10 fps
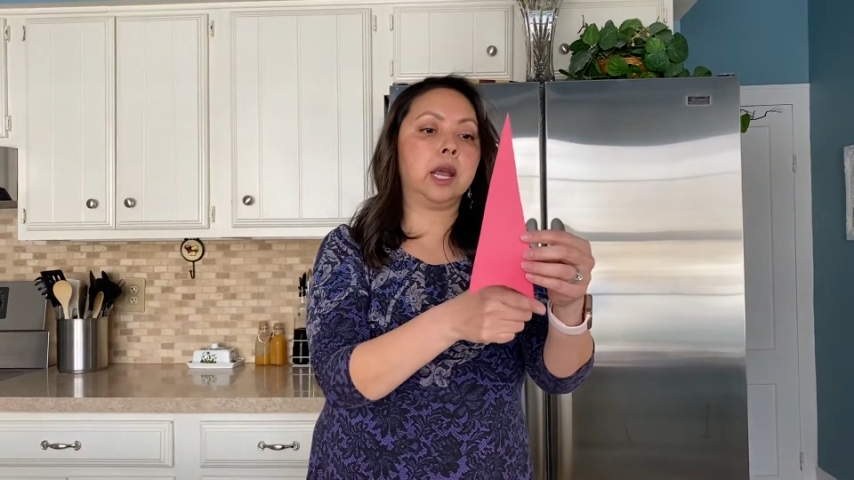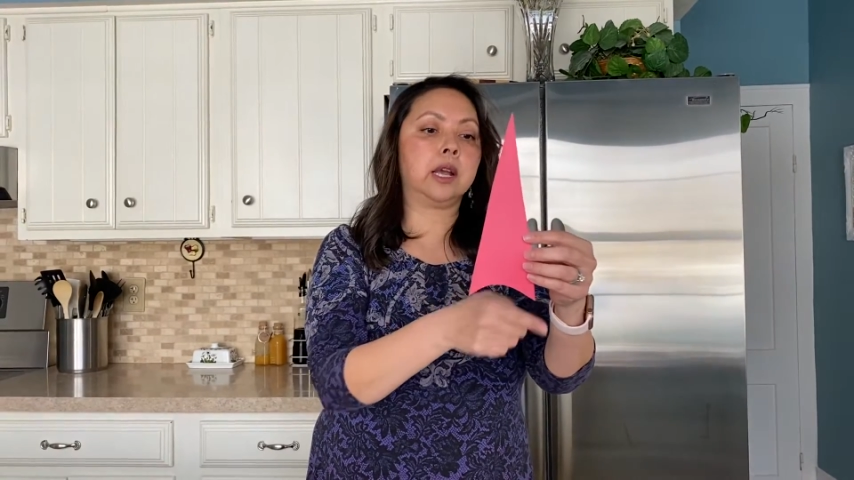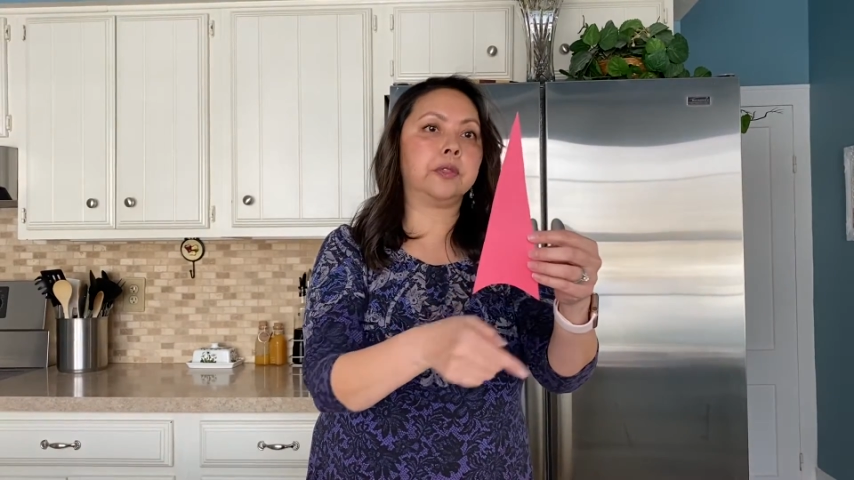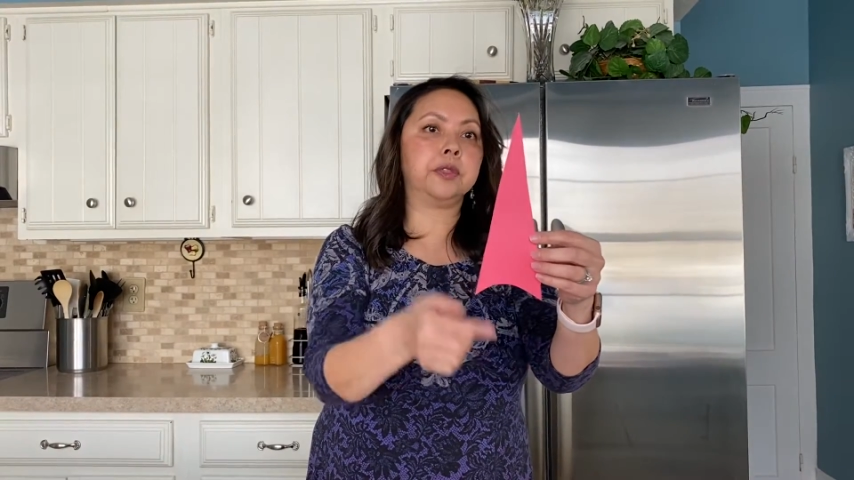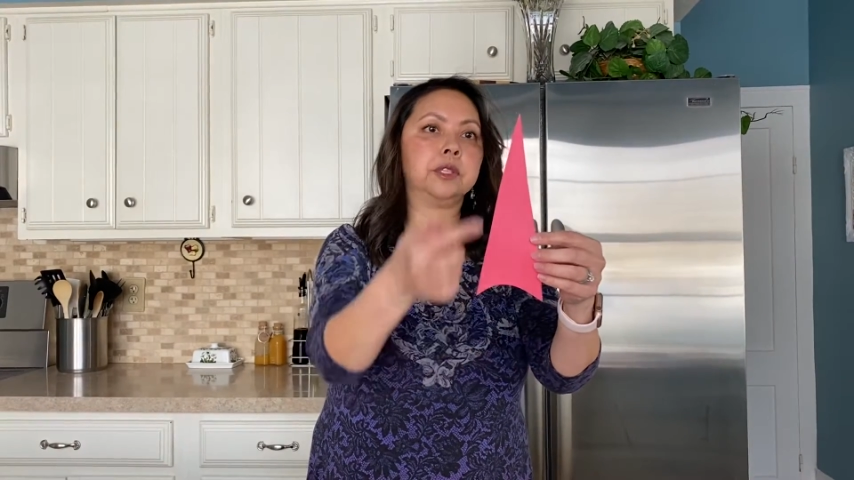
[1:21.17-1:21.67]

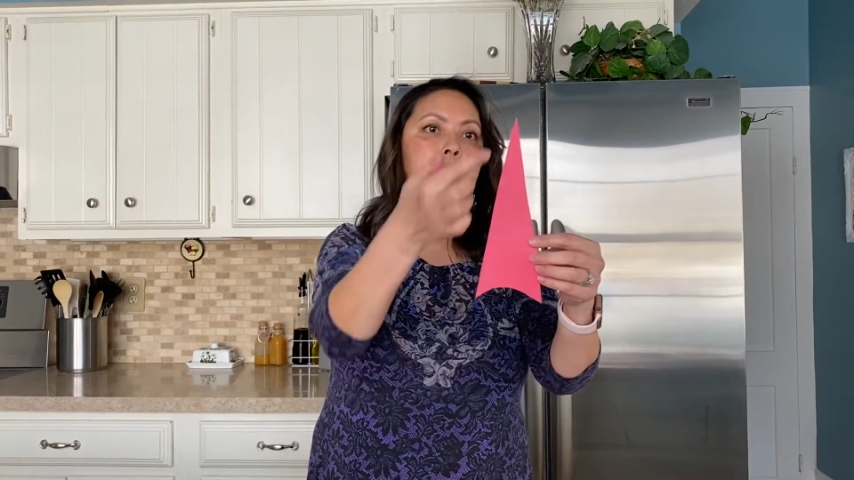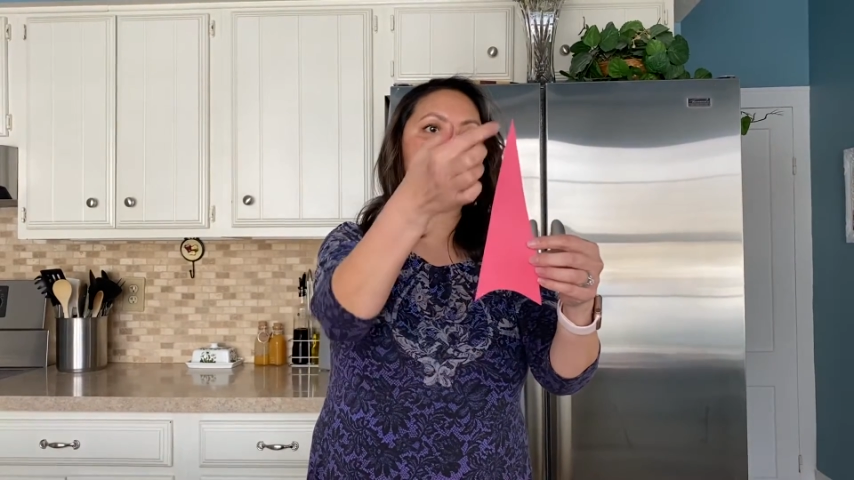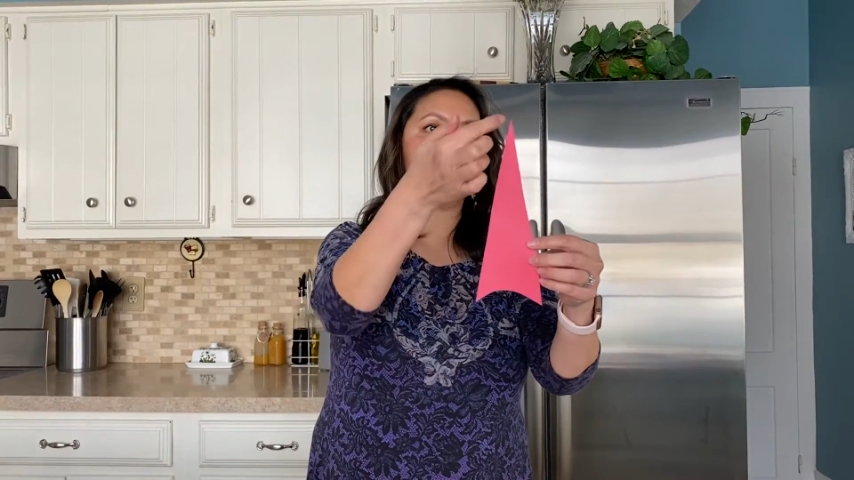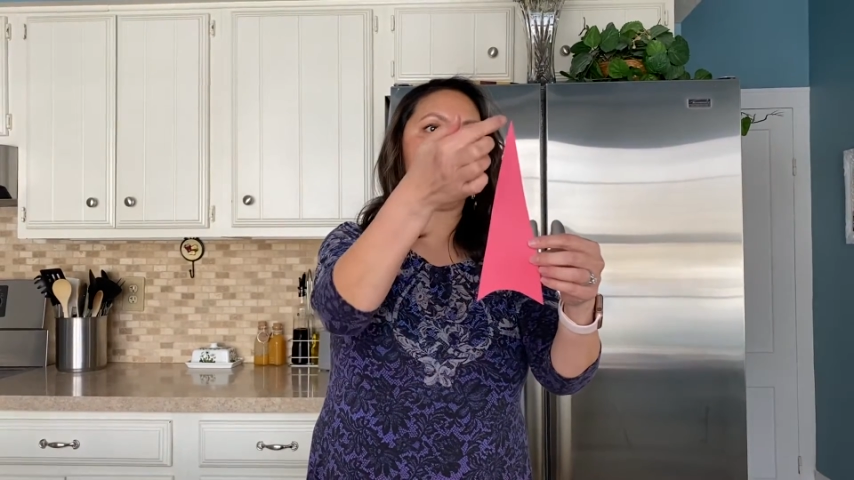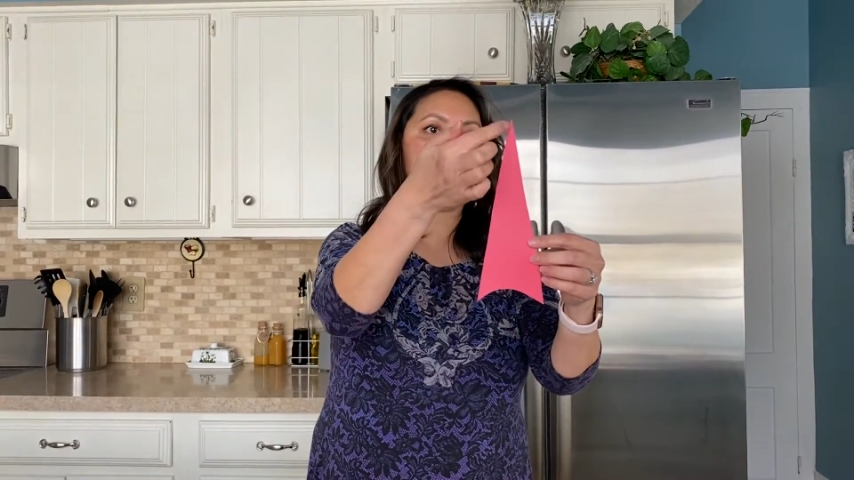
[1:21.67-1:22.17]
cut the
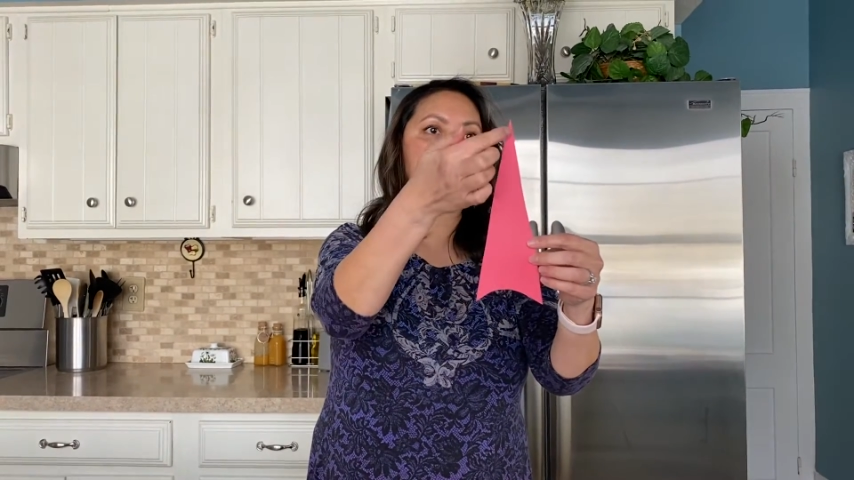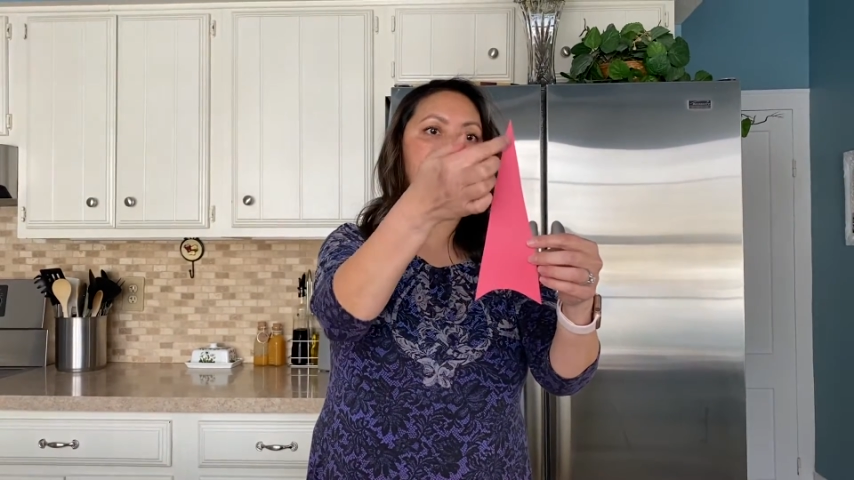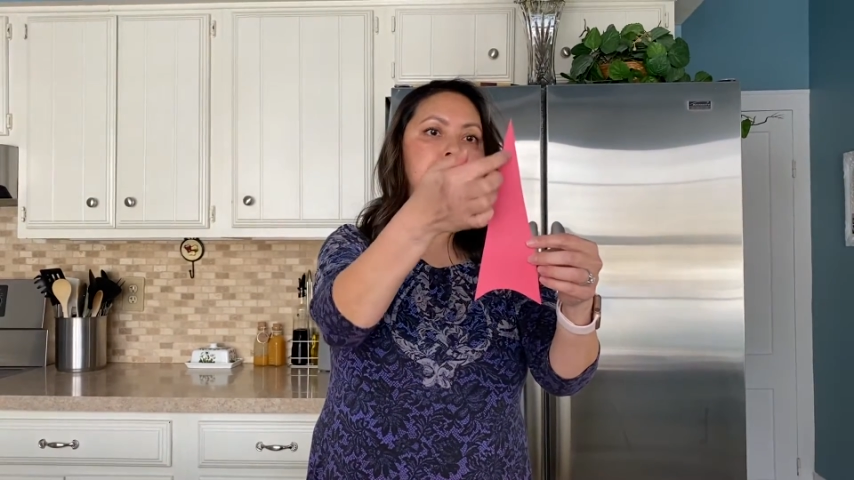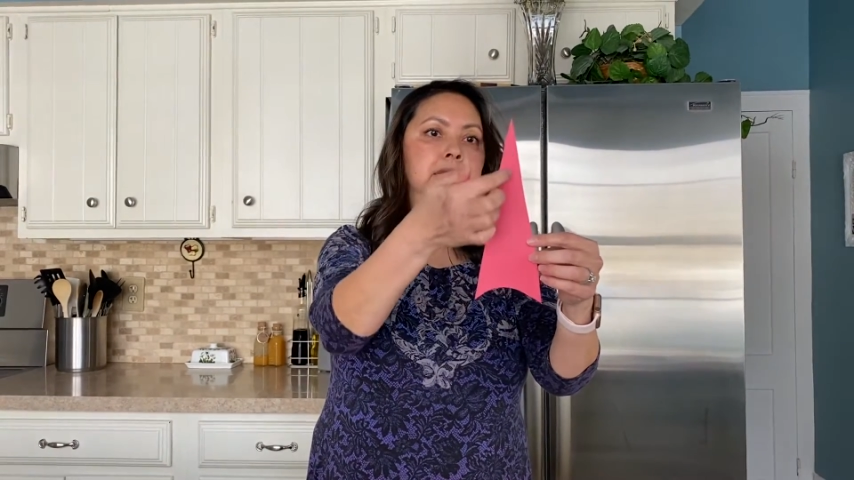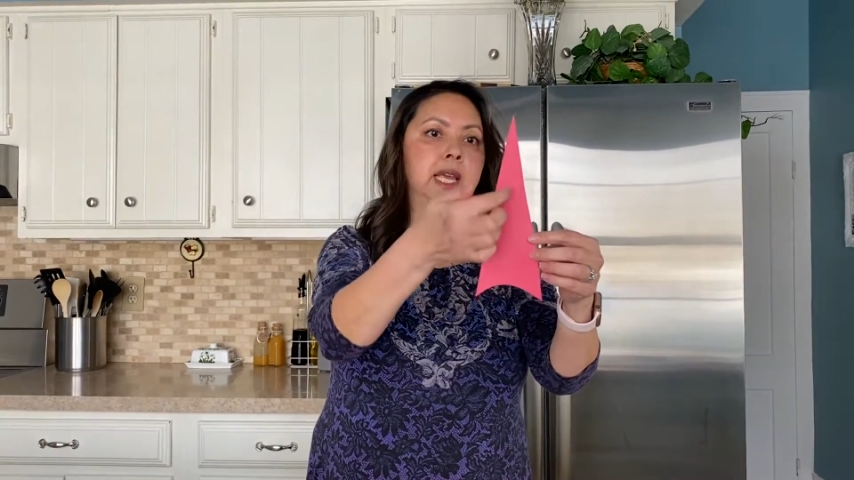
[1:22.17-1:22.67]
scoop out was